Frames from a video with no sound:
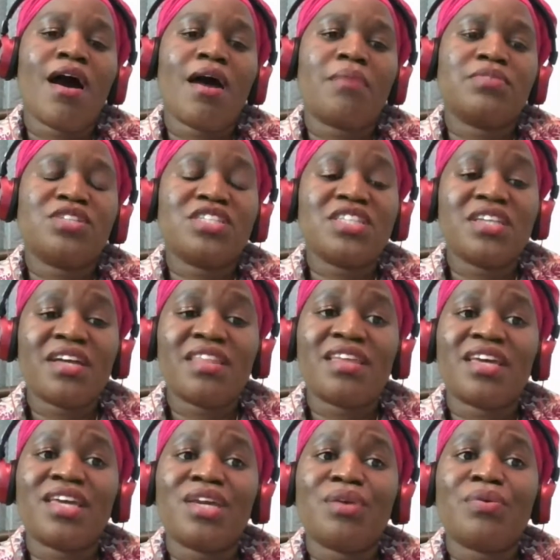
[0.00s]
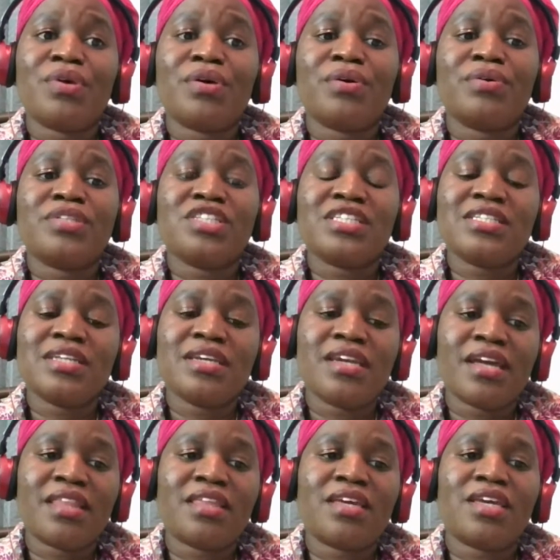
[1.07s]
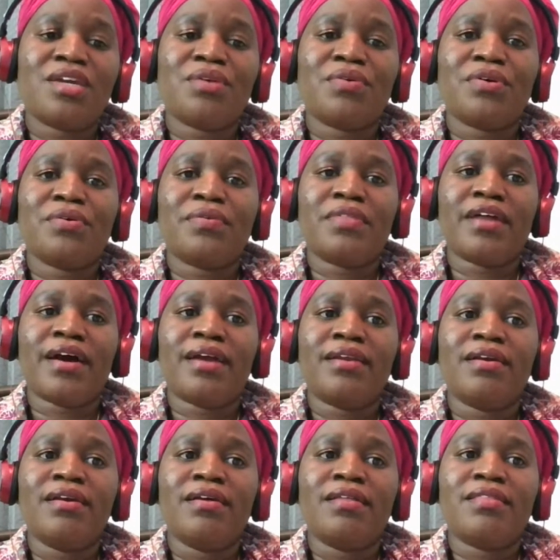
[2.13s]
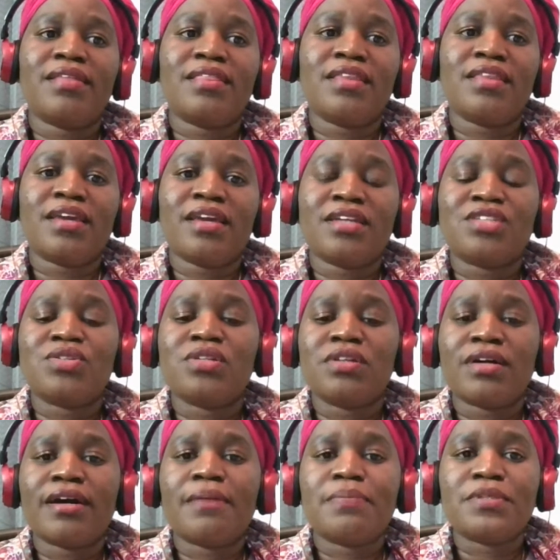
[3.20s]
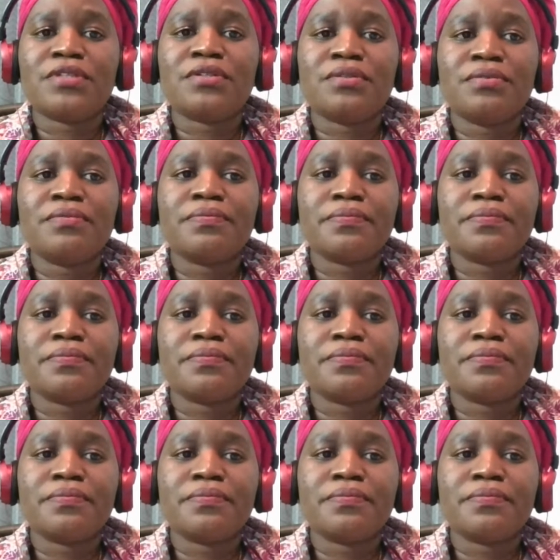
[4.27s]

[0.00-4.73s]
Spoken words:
just another hero that they get to look up to.